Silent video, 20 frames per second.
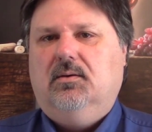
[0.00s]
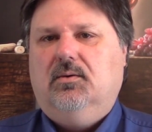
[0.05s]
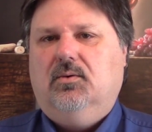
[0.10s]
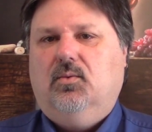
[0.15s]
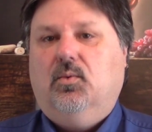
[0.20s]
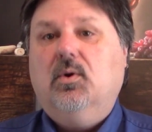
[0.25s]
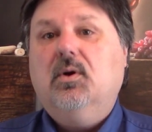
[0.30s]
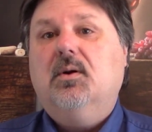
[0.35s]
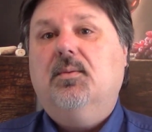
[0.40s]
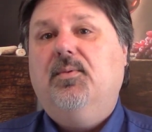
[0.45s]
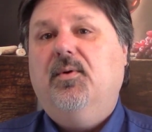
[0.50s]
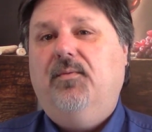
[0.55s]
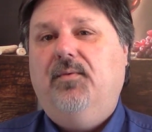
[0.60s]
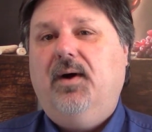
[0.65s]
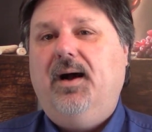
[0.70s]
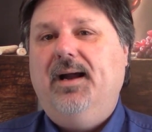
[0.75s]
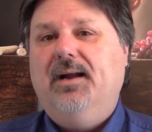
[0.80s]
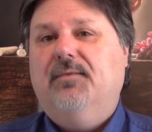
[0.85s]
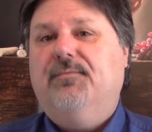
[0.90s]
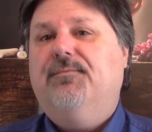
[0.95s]
We're going to
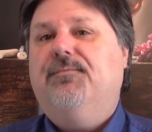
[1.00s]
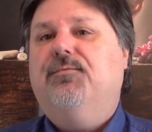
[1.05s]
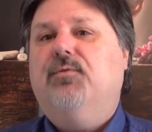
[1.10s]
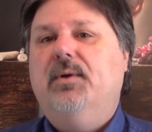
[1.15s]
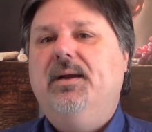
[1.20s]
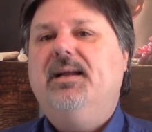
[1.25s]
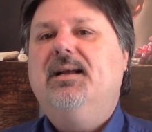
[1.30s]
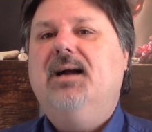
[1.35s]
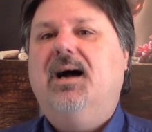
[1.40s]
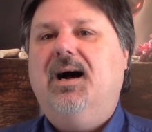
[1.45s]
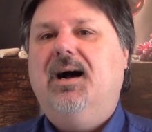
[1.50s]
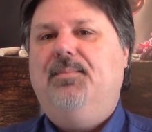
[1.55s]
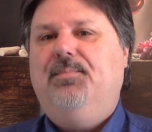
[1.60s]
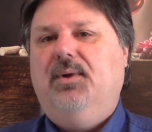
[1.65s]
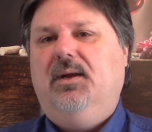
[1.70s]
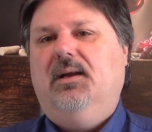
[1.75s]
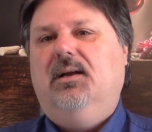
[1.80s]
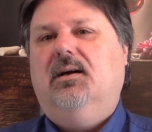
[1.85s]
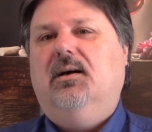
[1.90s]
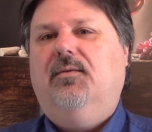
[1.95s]
provide a free
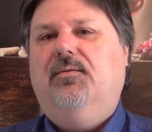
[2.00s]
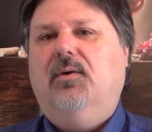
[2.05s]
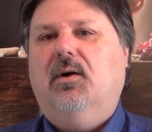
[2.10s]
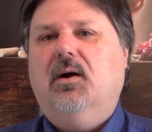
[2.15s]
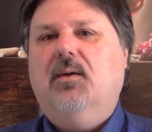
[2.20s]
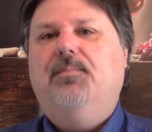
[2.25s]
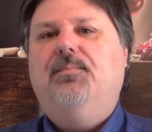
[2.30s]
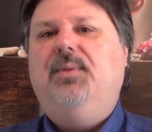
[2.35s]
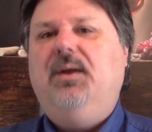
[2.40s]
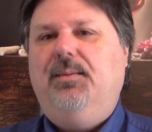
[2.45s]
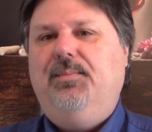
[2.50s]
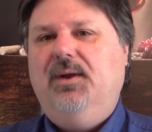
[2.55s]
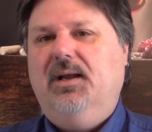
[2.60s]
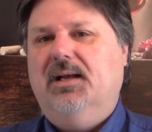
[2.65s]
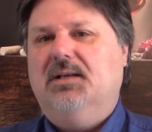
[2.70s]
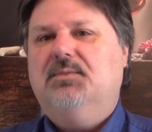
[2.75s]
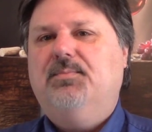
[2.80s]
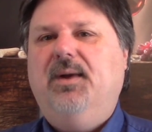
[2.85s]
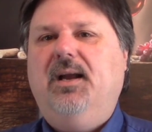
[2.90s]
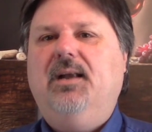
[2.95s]
copy of our
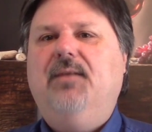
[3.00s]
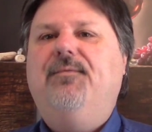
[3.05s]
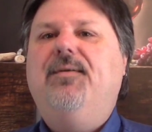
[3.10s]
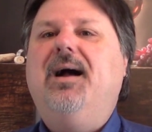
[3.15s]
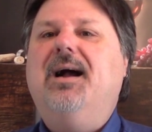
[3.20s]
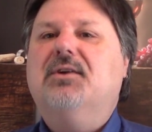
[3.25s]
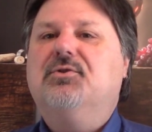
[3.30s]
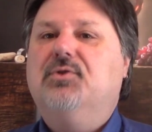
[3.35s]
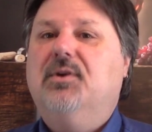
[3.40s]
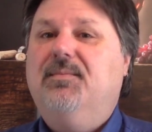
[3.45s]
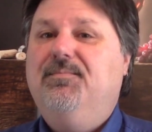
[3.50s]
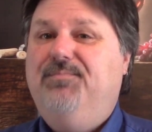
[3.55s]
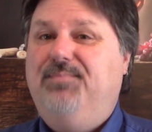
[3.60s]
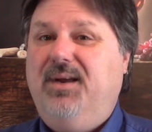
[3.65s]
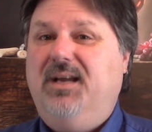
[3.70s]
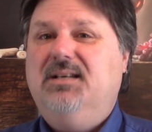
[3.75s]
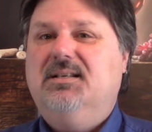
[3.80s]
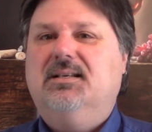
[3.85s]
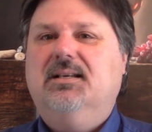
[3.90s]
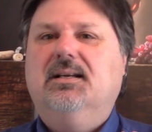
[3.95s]
PBS Manufacturing
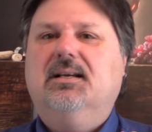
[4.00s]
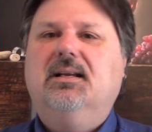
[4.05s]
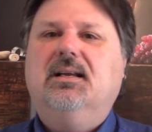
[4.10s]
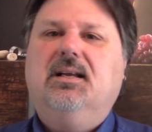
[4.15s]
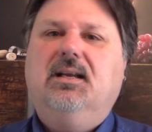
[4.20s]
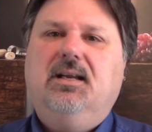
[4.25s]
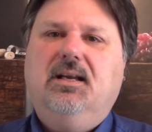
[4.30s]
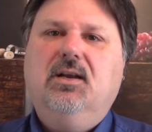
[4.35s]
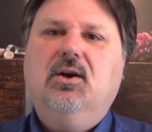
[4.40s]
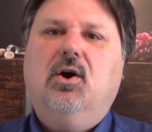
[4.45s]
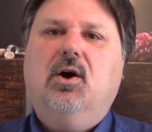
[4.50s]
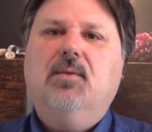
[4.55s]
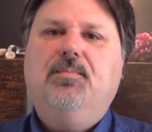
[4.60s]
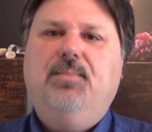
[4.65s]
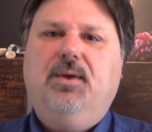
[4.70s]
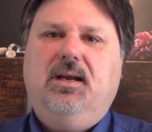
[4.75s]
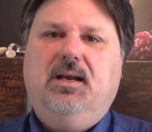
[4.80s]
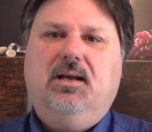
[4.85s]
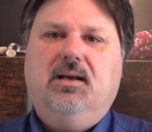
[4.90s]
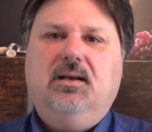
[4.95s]
Basic
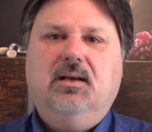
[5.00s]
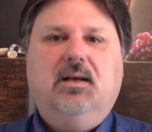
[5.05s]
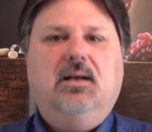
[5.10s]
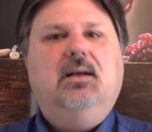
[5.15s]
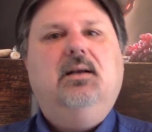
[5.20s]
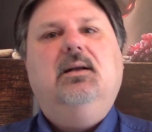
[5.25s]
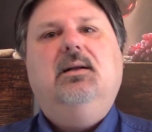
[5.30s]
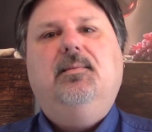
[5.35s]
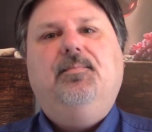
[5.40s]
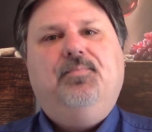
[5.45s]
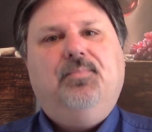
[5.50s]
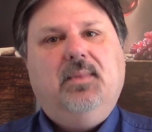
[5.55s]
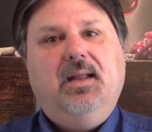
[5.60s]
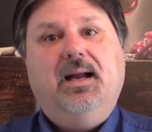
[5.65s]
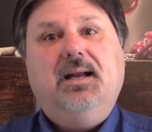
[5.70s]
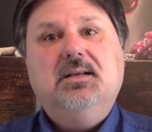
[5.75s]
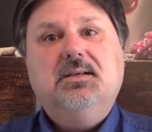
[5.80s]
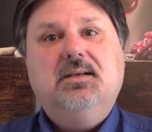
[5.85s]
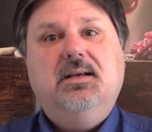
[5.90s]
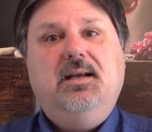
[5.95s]
ERP. That
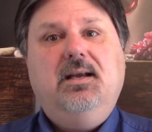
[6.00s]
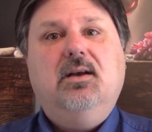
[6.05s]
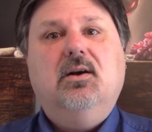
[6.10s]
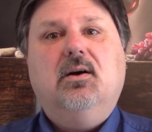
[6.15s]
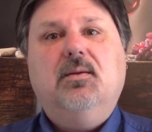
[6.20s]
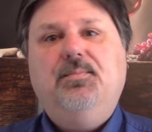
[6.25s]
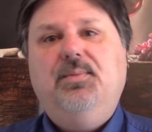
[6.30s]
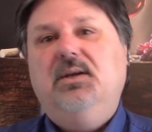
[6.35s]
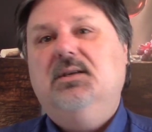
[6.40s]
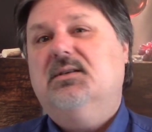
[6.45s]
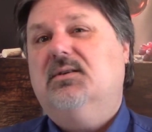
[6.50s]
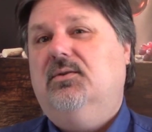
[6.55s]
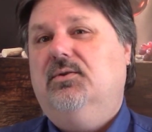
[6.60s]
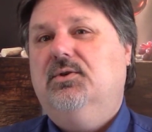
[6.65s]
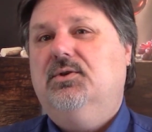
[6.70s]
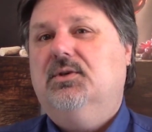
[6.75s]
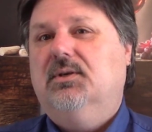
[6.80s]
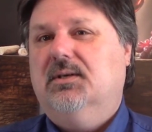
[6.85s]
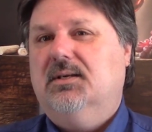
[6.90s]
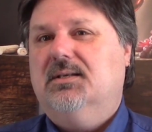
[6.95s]
is an ERP
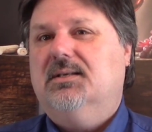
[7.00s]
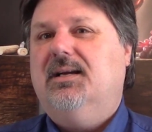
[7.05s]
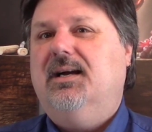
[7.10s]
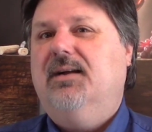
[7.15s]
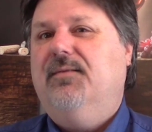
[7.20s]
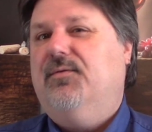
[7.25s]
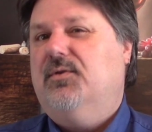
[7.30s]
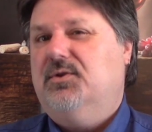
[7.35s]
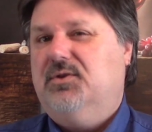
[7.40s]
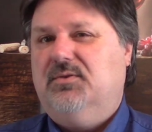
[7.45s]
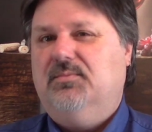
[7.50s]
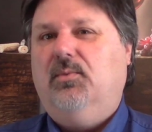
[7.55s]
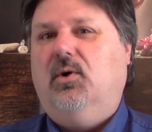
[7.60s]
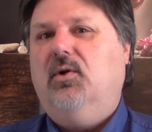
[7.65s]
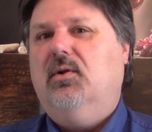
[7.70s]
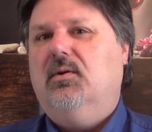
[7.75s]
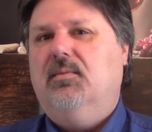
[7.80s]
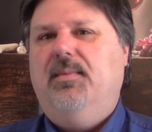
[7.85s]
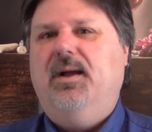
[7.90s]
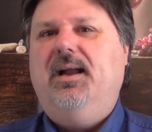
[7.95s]
solution designed for
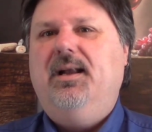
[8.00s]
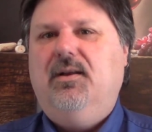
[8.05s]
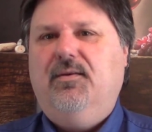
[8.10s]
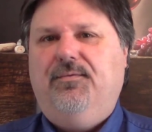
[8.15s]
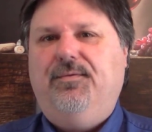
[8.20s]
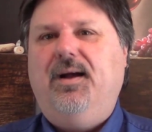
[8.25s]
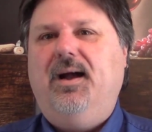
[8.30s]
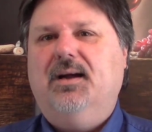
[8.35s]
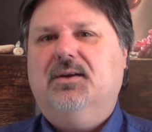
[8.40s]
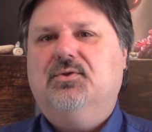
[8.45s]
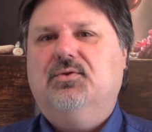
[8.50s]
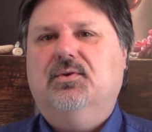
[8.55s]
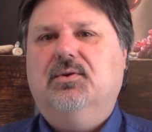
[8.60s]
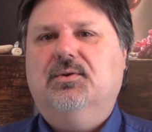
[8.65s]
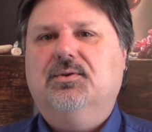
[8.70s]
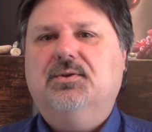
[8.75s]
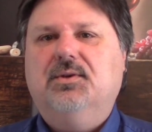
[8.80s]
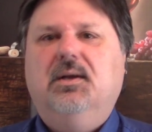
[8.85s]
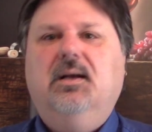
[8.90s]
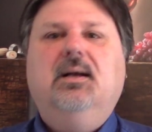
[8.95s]
smaller
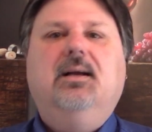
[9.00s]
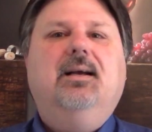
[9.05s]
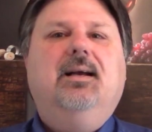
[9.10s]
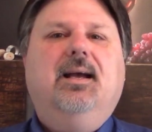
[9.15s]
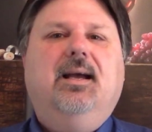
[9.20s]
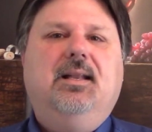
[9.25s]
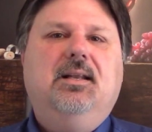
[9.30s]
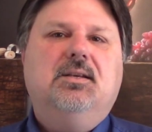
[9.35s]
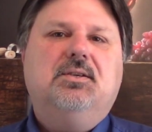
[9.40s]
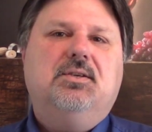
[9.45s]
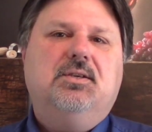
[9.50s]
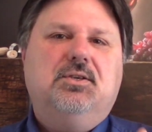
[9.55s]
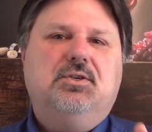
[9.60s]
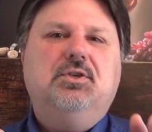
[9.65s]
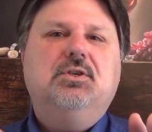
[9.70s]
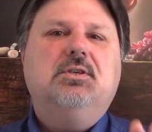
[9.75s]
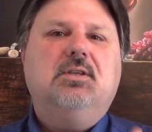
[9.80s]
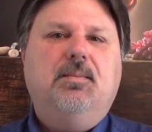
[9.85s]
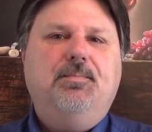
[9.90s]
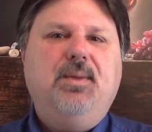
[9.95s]
manufacturers. And this is
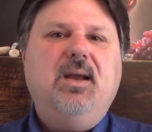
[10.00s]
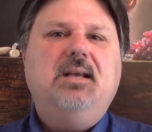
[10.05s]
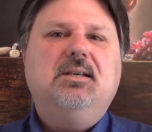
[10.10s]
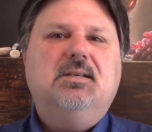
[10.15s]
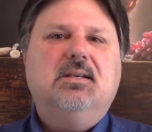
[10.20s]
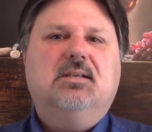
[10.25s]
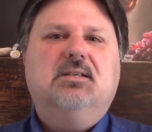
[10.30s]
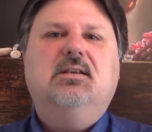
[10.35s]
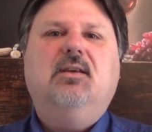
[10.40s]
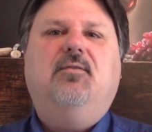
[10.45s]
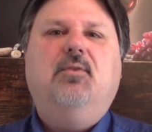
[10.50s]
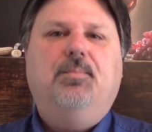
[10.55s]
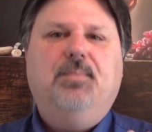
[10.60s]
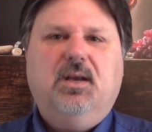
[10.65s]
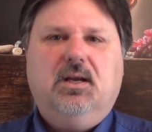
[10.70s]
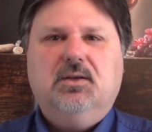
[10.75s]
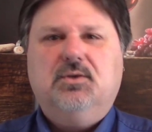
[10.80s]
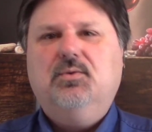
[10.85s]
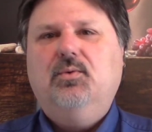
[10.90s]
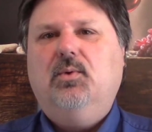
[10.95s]
just the basics of it
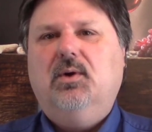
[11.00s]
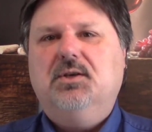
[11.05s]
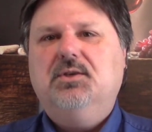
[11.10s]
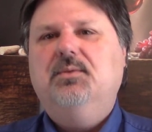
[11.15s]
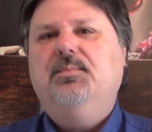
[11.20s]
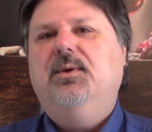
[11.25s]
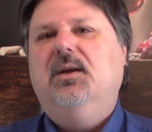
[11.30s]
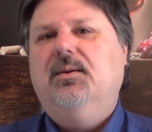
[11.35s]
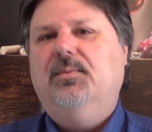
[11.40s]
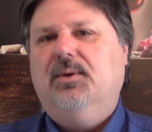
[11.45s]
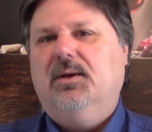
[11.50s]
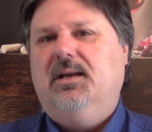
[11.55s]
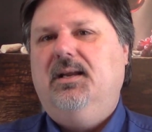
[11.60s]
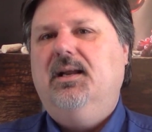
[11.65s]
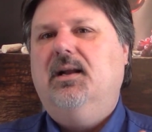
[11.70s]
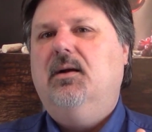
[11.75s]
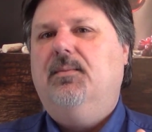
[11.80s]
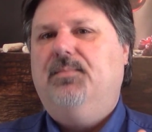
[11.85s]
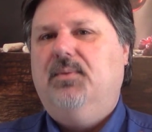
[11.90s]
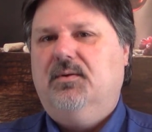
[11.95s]
because we want you to be able to
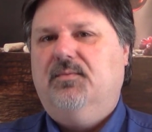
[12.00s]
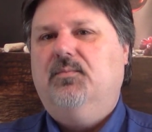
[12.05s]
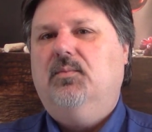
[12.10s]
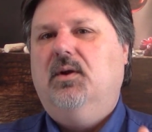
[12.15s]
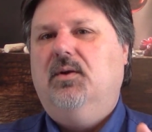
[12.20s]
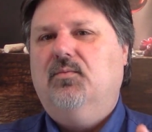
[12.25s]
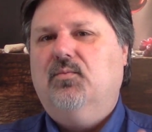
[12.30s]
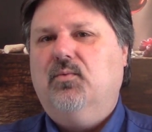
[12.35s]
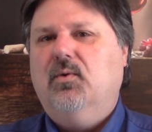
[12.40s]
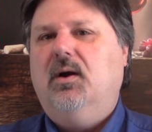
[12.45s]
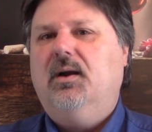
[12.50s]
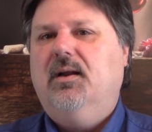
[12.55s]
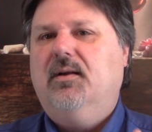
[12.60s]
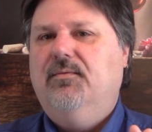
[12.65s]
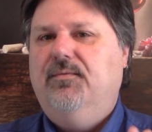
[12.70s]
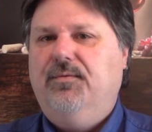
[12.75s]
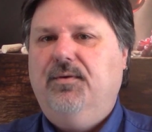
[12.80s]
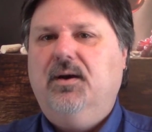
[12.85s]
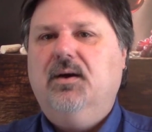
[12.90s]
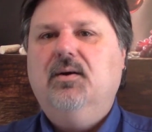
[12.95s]
get up and running
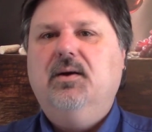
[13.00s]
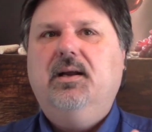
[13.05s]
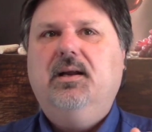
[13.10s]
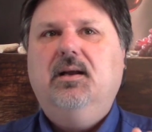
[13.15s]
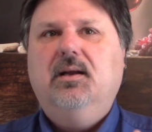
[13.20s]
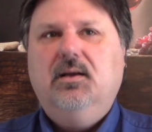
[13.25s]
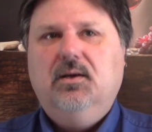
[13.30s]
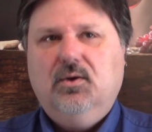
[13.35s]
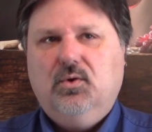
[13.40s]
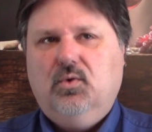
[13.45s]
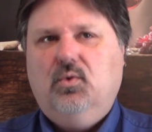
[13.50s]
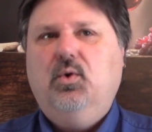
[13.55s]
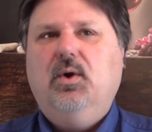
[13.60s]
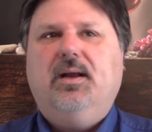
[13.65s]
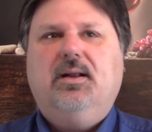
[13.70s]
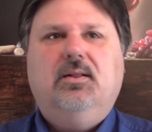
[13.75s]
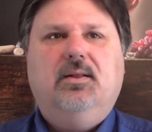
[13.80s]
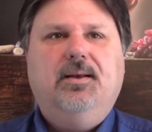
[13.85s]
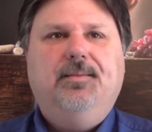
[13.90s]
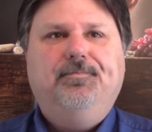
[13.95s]
very
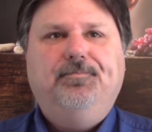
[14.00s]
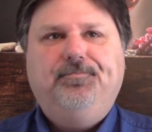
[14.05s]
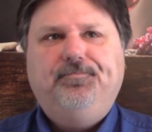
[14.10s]
quickly.